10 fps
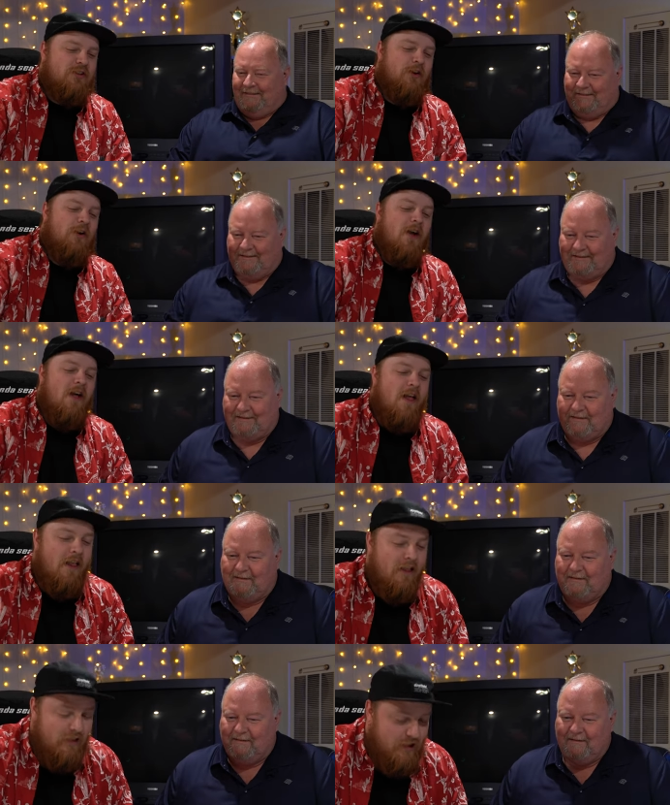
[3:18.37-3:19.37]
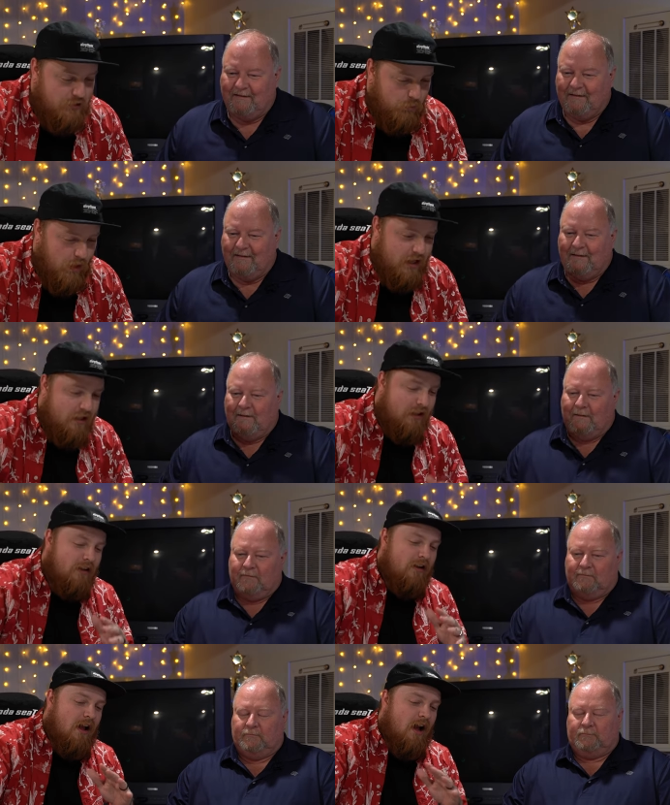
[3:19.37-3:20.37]
Speaker 1: so let's rate it
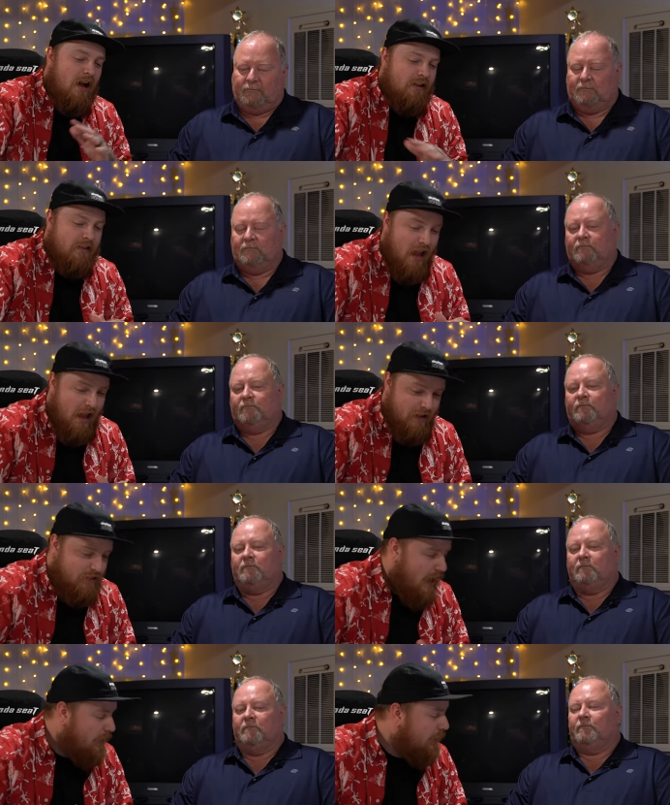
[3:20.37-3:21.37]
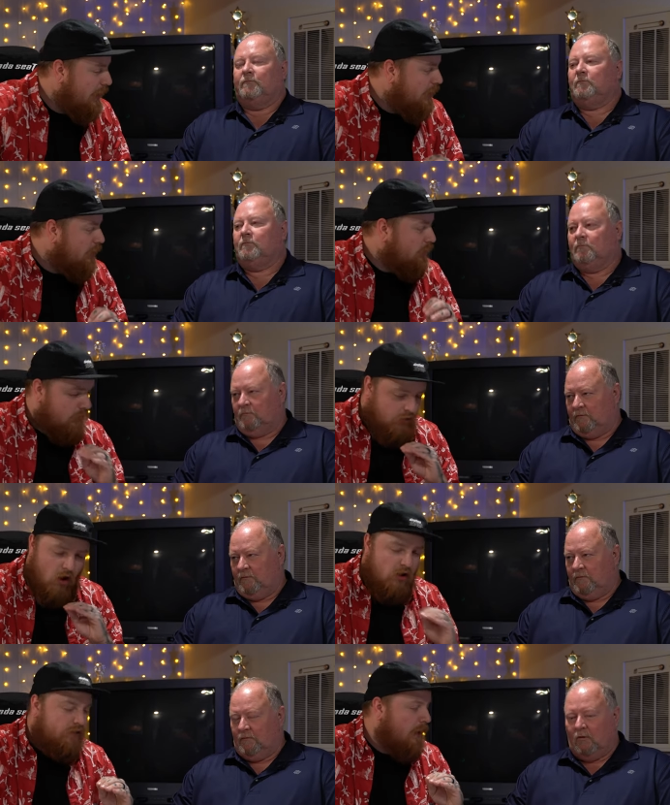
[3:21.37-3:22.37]
out of 10. 10 being
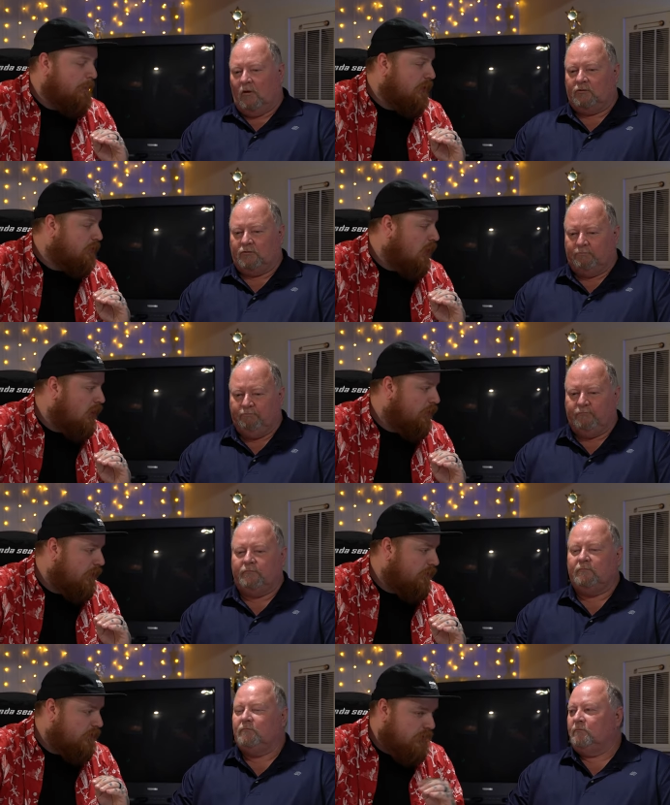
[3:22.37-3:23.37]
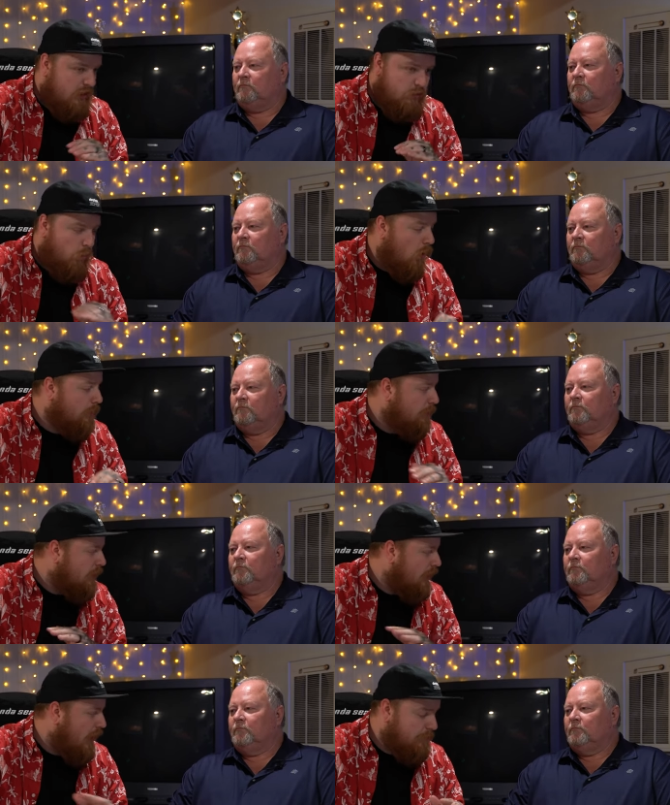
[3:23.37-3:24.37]
all-time best car you've ever seen, 1
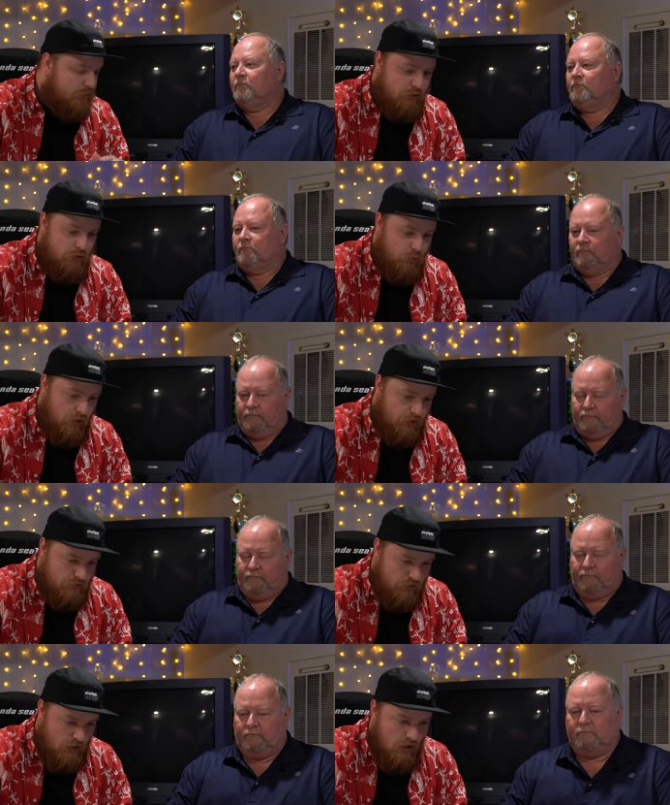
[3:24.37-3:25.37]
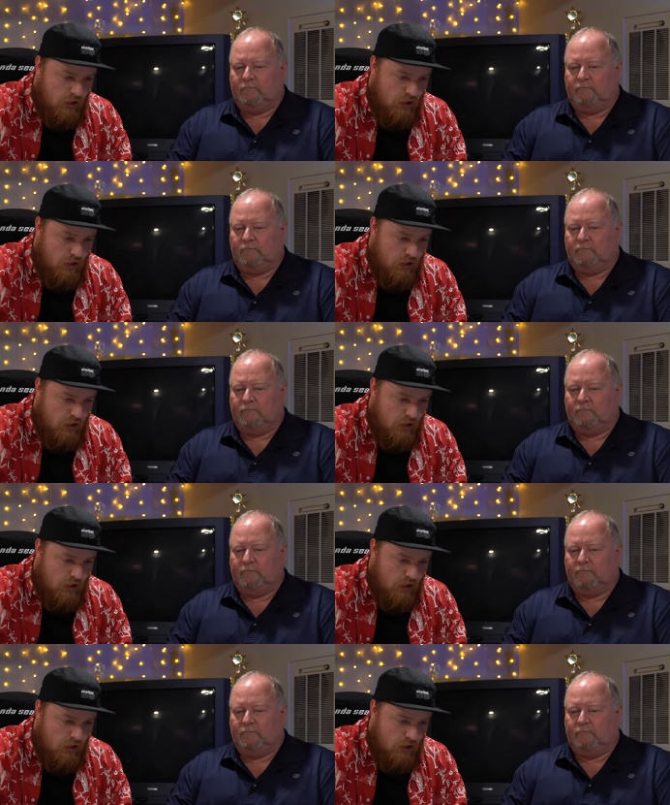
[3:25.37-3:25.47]
being the absolute worst.